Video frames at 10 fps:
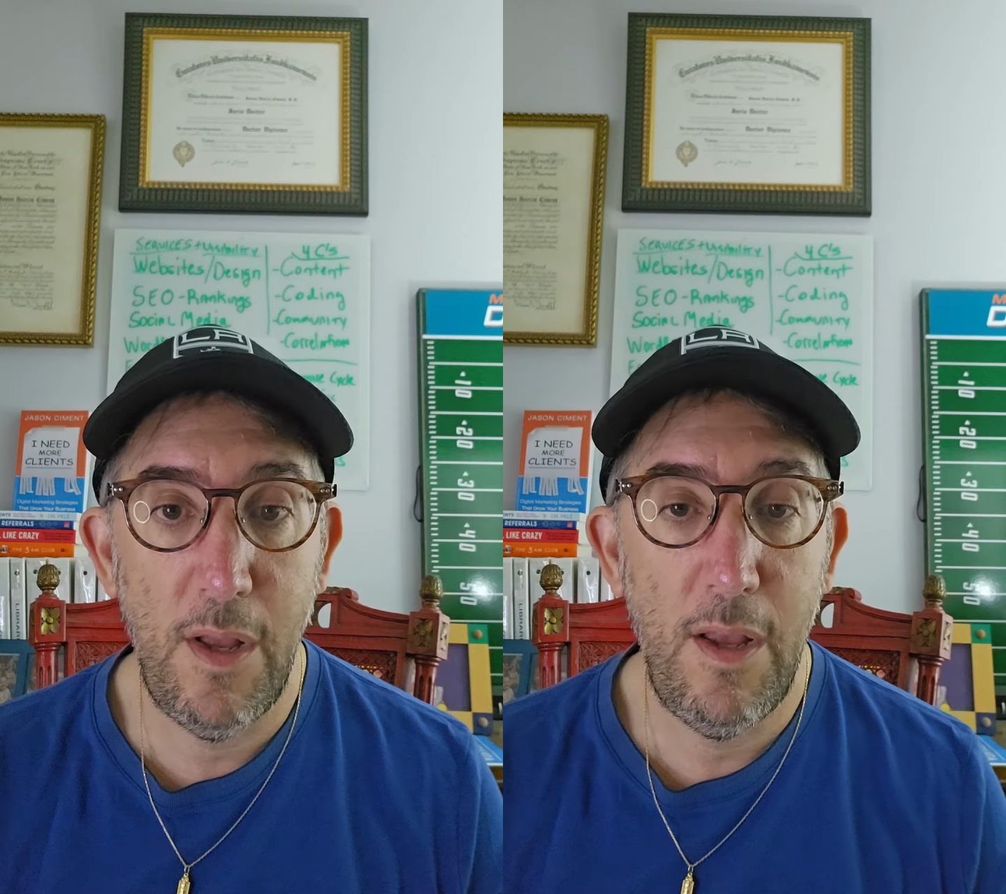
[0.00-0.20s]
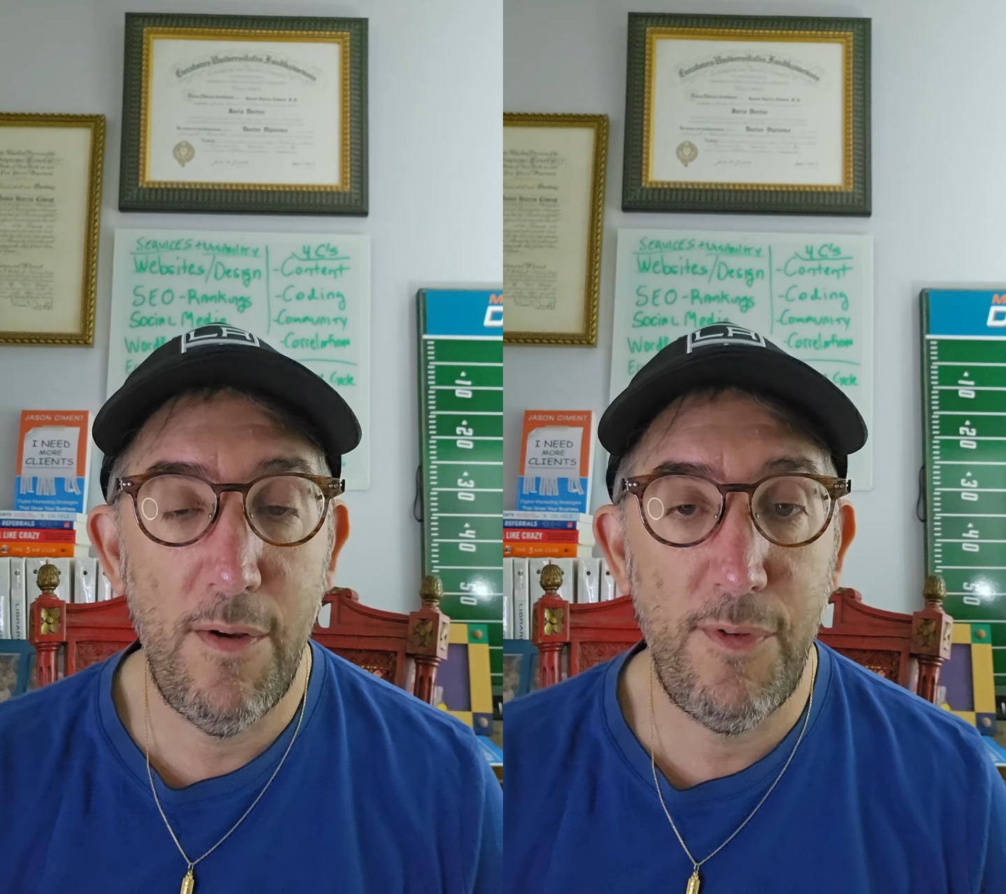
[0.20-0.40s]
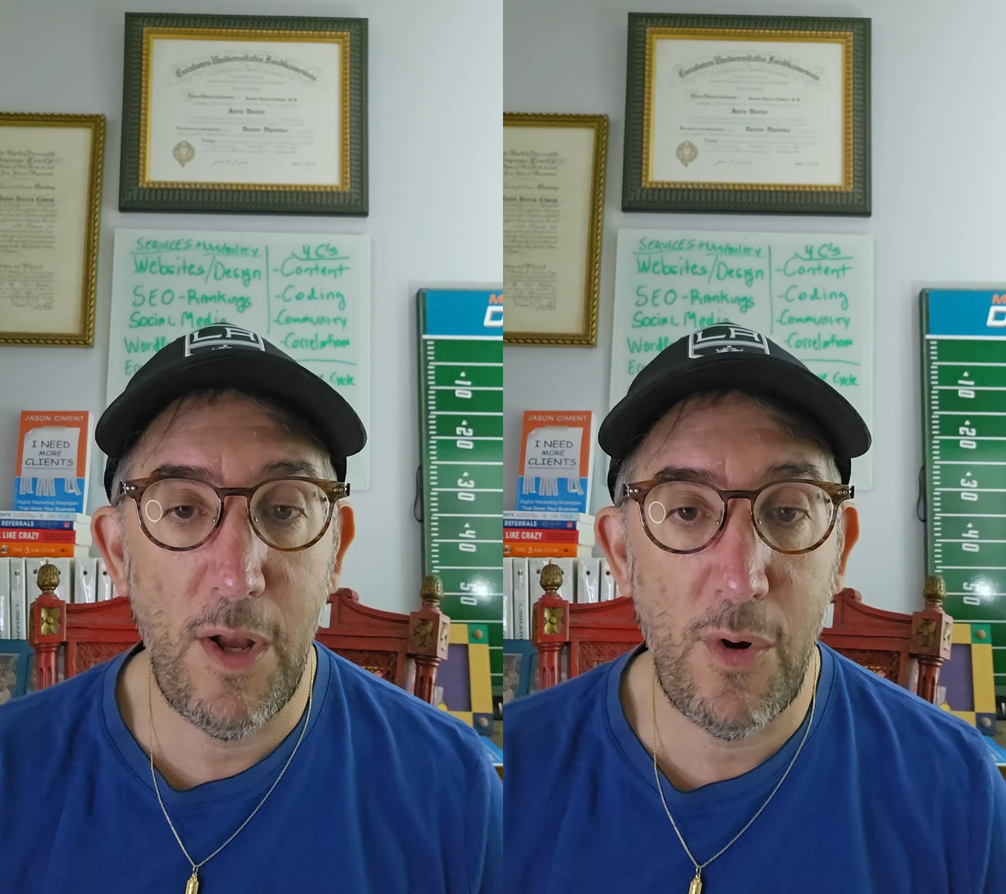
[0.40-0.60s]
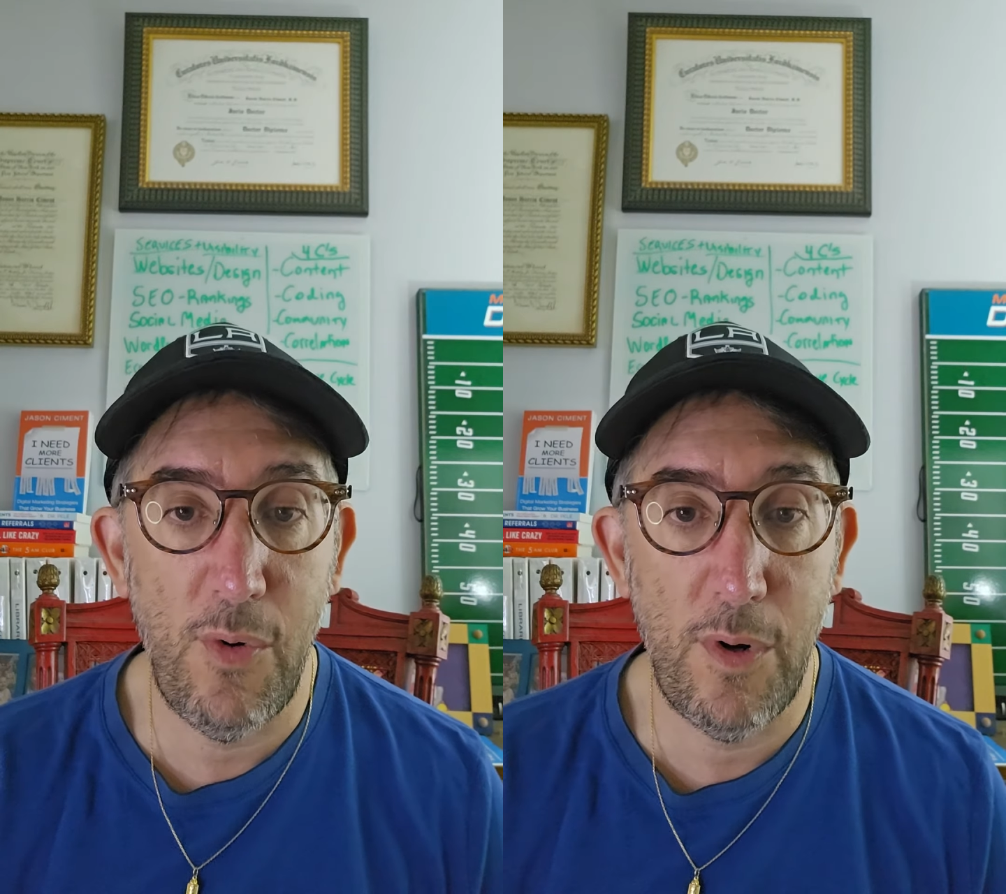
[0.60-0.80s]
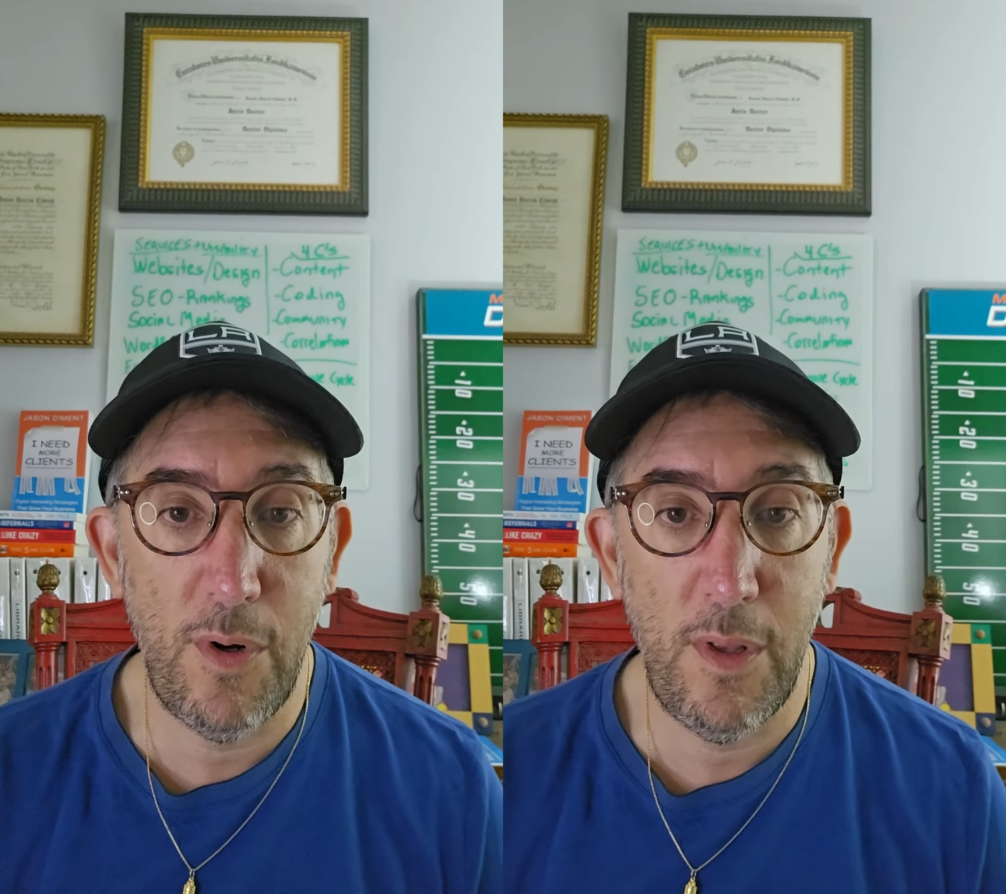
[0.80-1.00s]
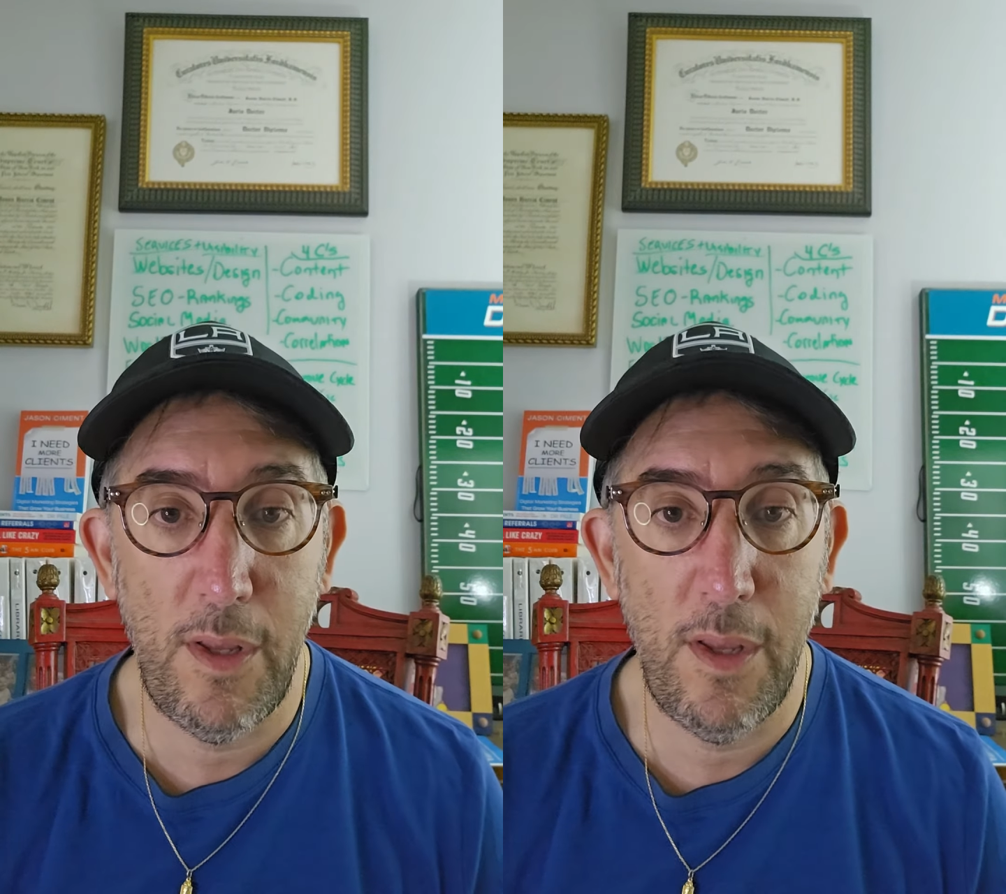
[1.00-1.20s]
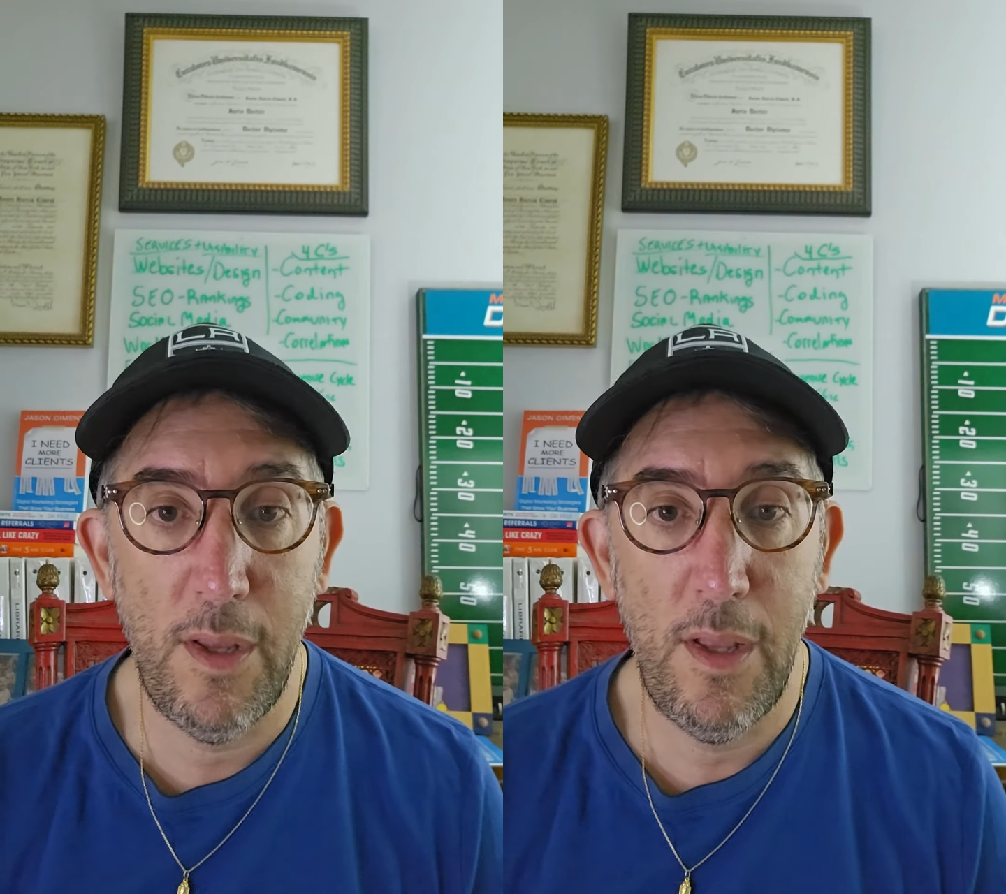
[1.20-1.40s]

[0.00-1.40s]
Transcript: if not quarterly.